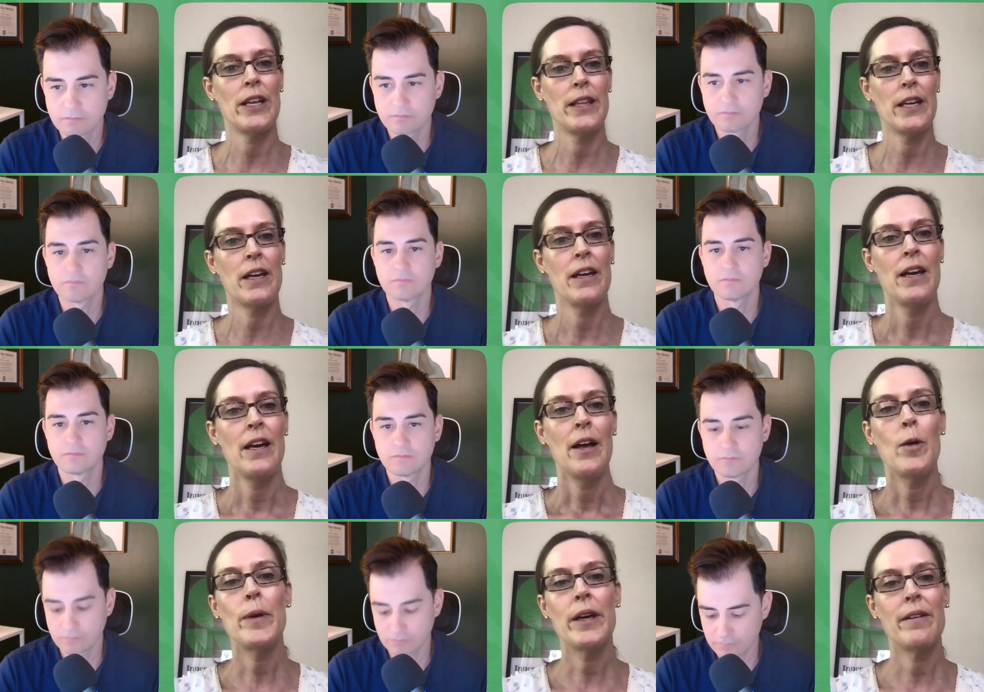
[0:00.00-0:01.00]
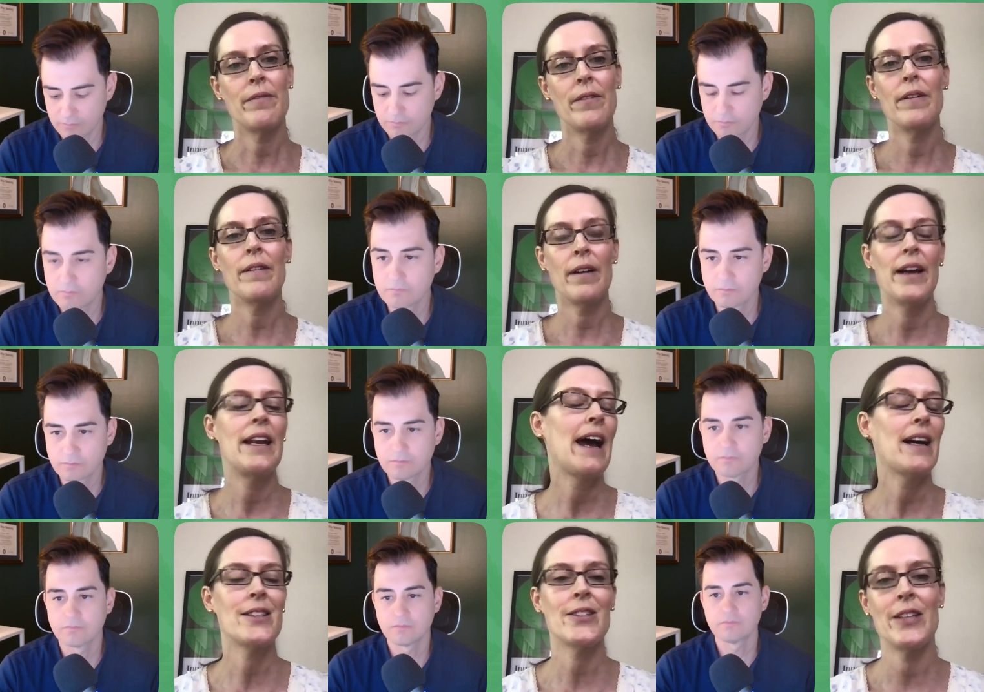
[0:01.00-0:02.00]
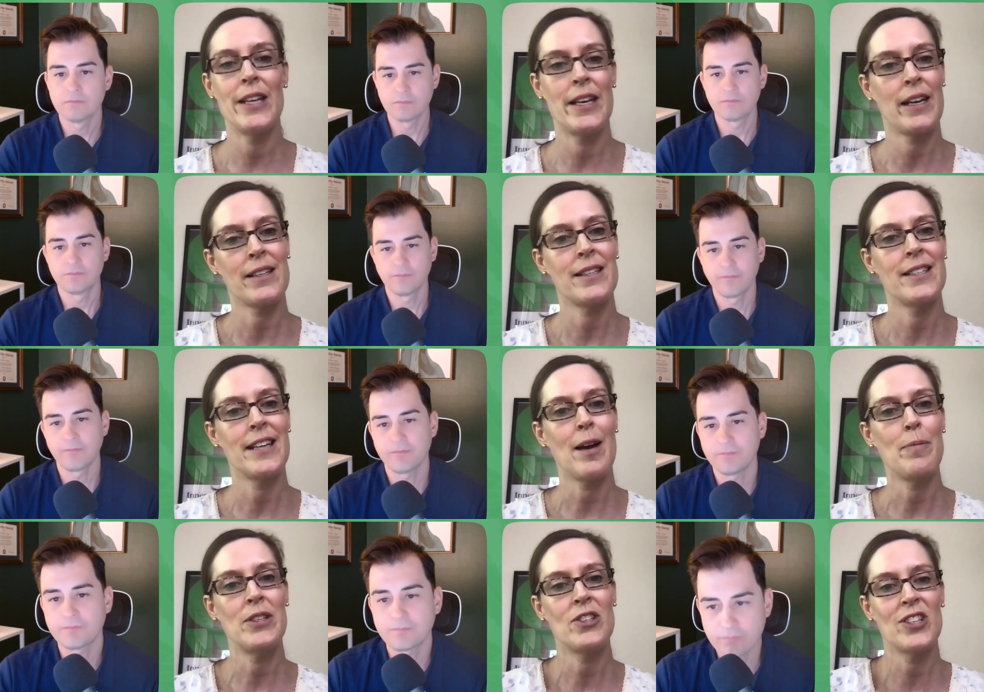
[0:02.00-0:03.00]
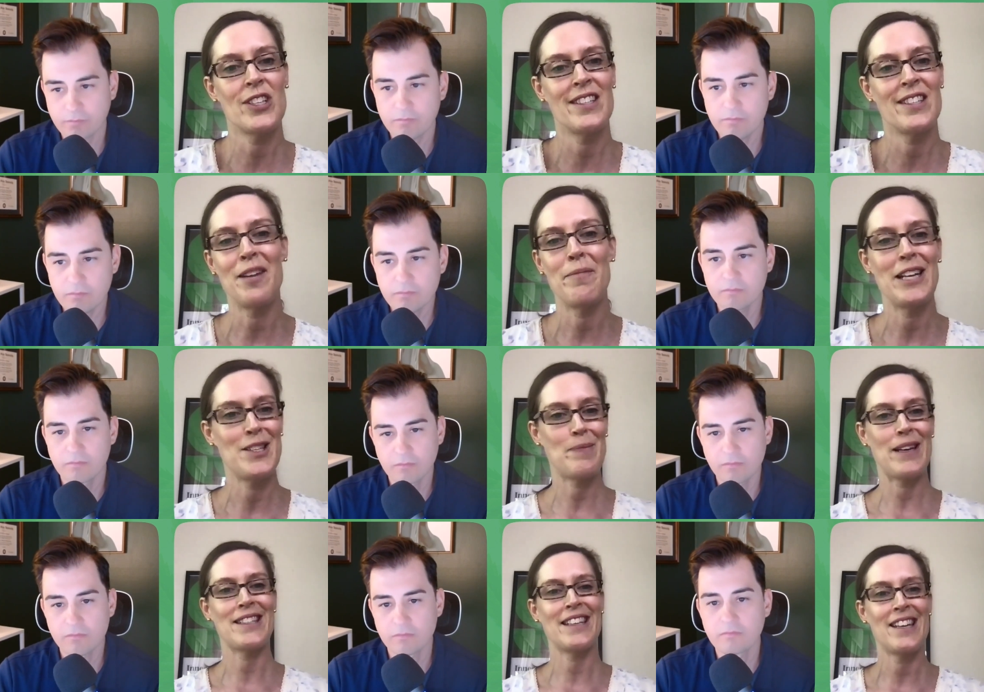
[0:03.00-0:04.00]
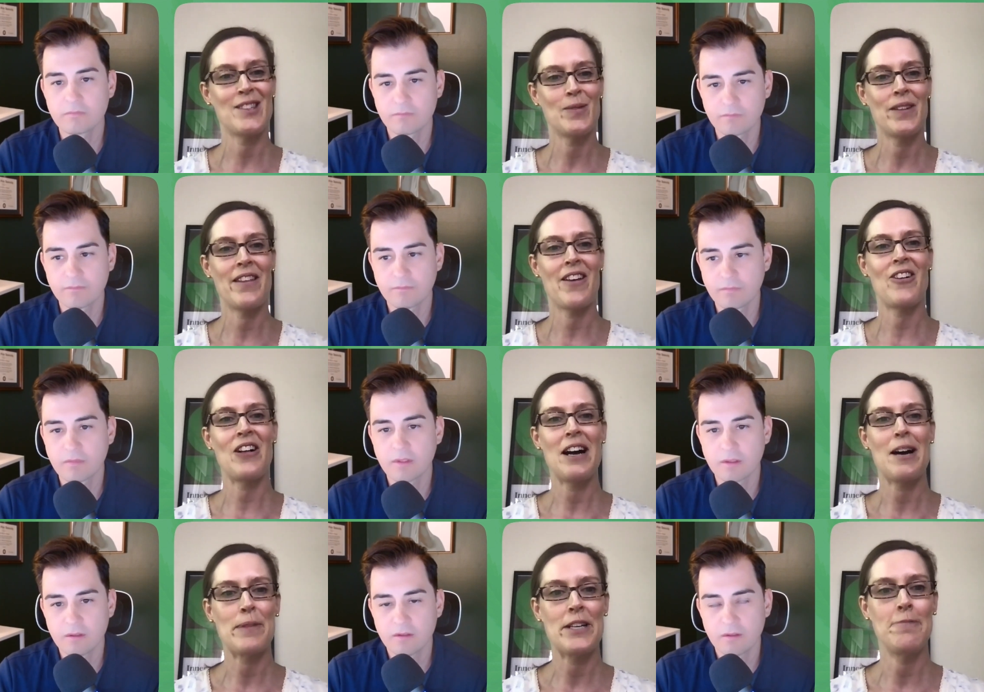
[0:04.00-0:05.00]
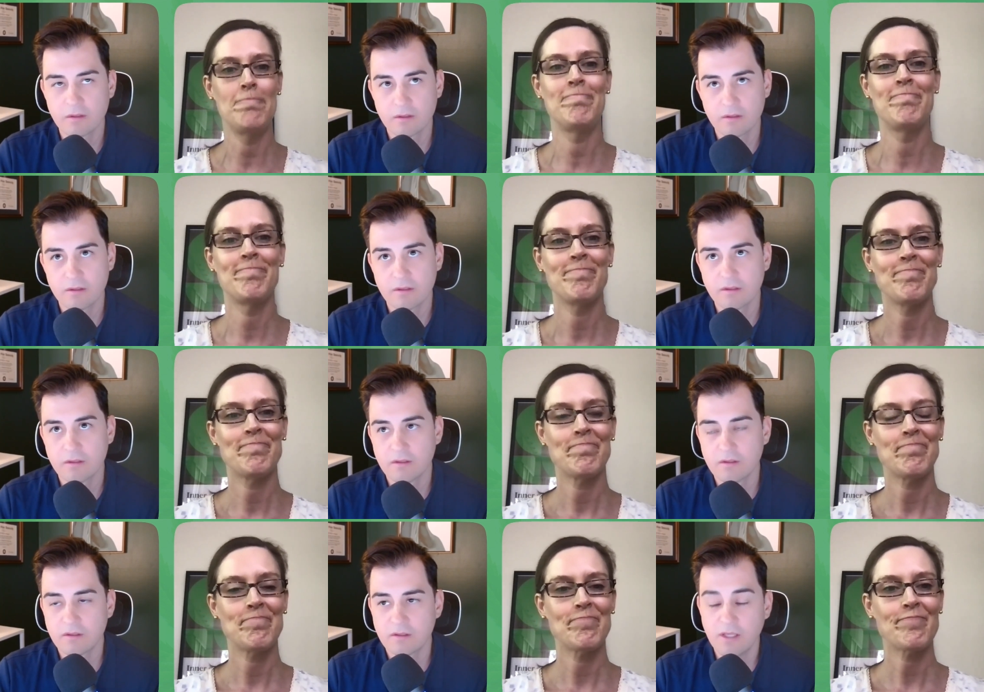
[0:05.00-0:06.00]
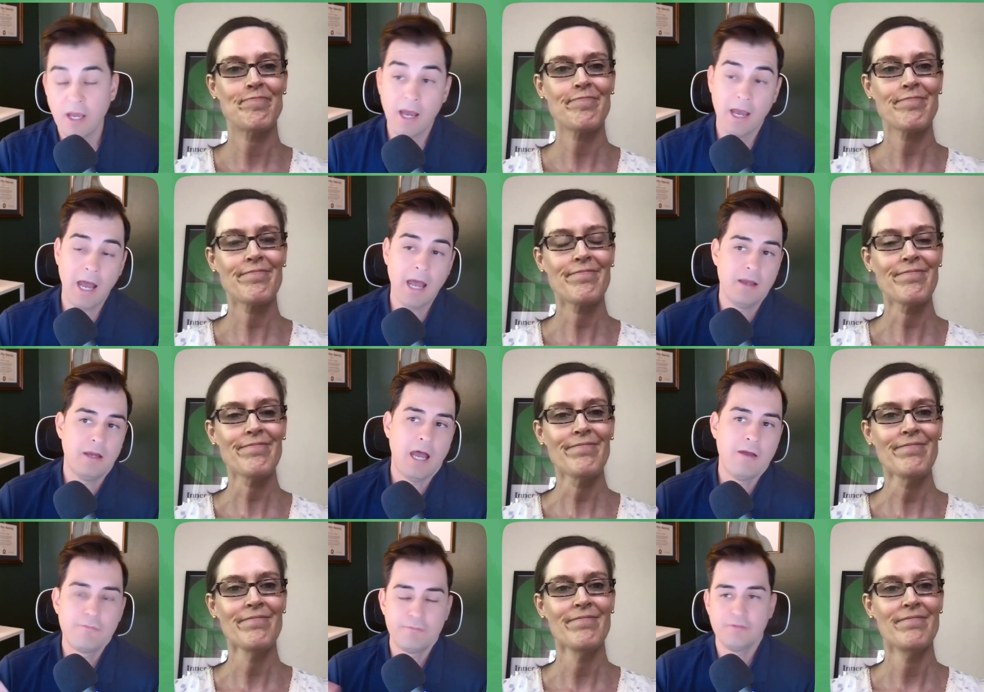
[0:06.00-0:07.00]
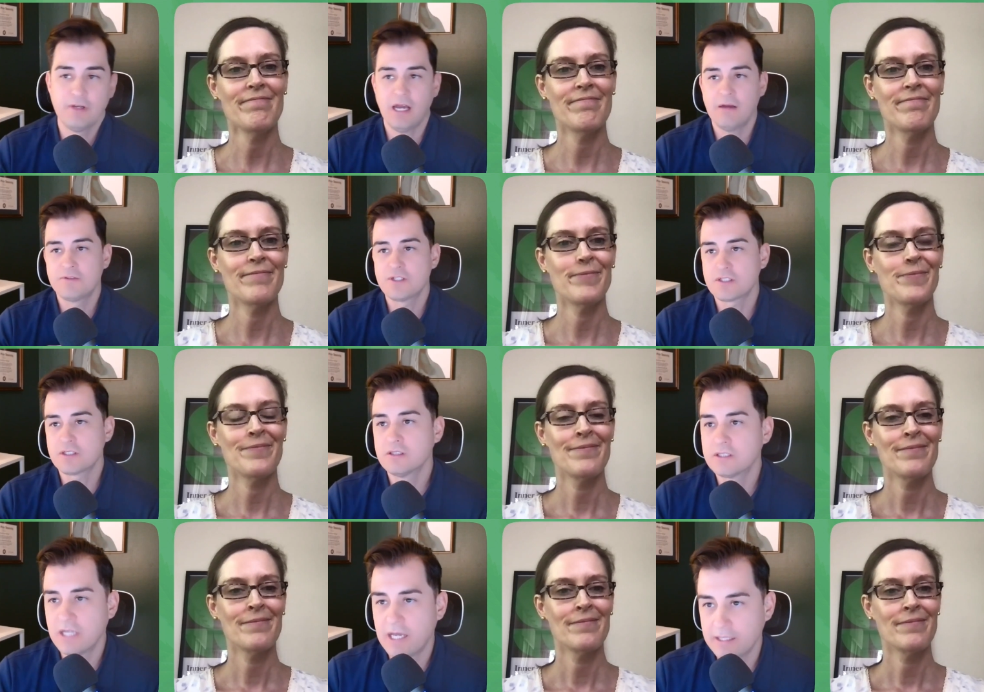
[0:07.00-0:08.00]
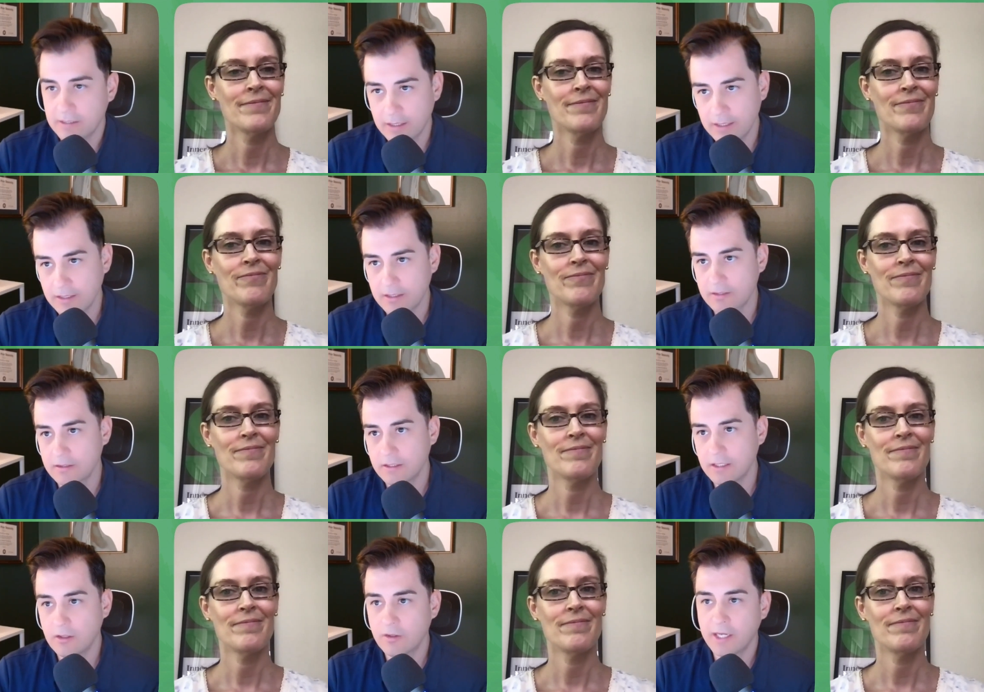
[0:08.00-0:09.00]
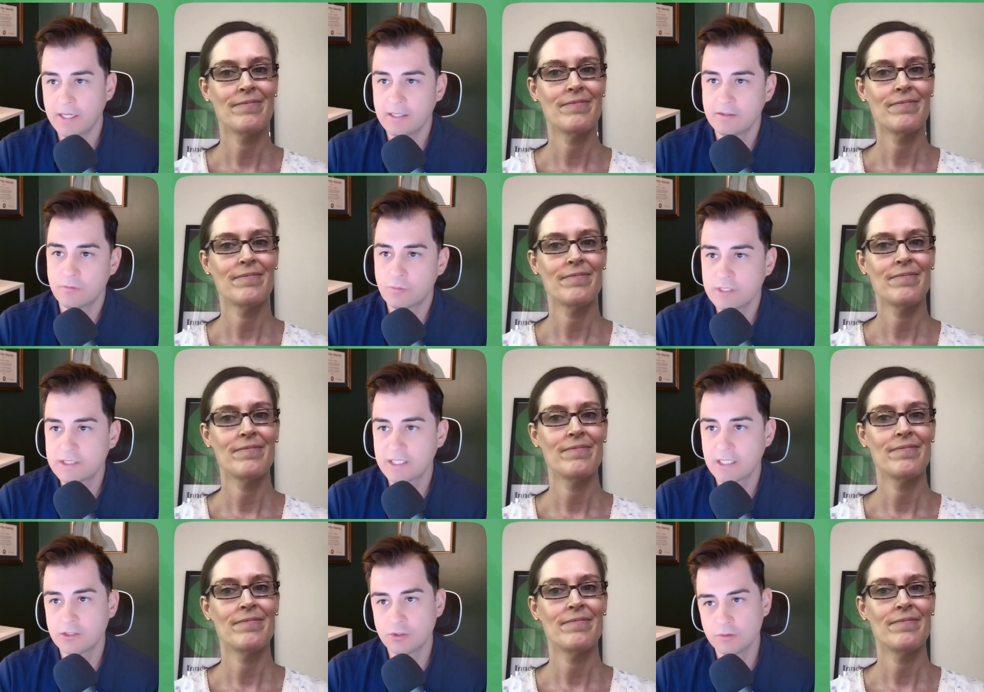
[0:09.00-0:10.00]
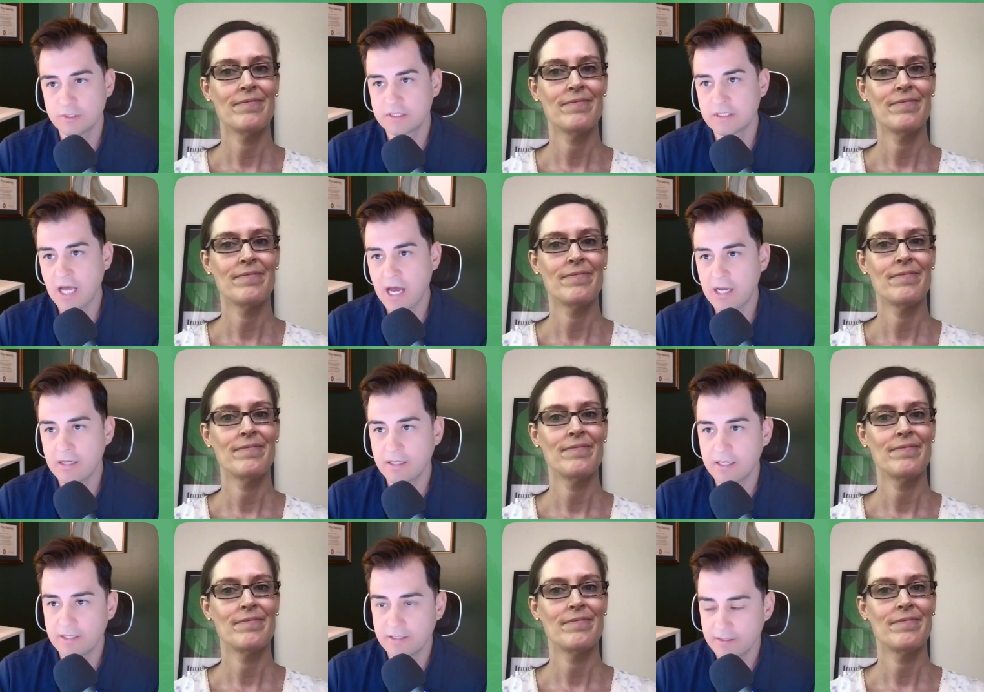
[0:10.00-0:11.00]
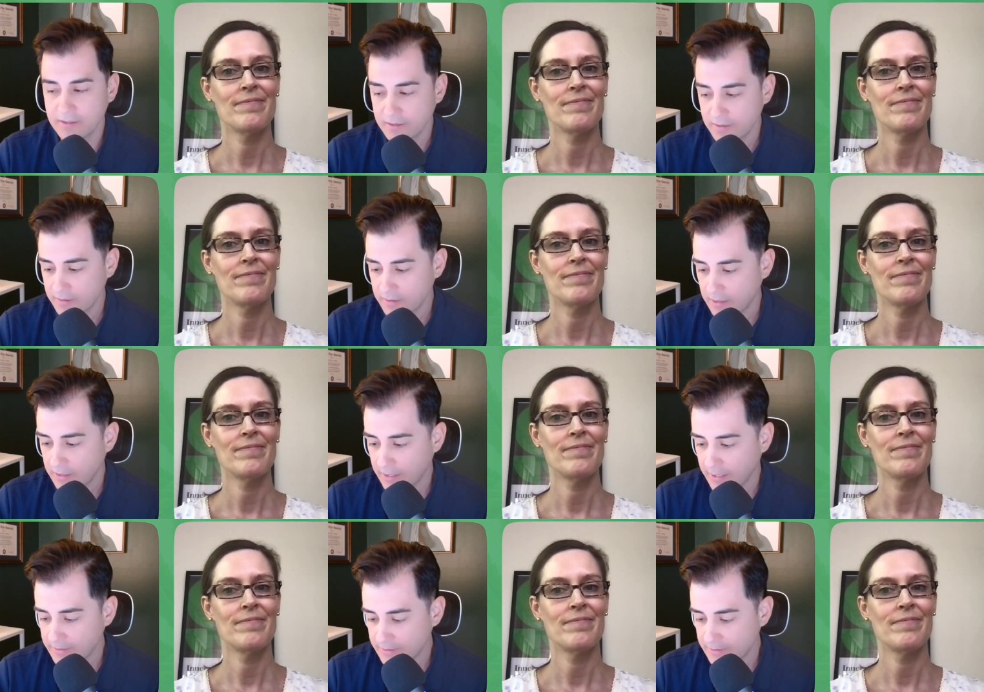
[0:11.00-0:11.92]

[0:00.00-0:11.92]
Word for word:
Speaker 1: think it'll be a an excellent next step. It's just anybody's best guess when that'll happen.
Speaker 2: Yeah, I, I've I've just looked at it like okay, the reschedule is not a a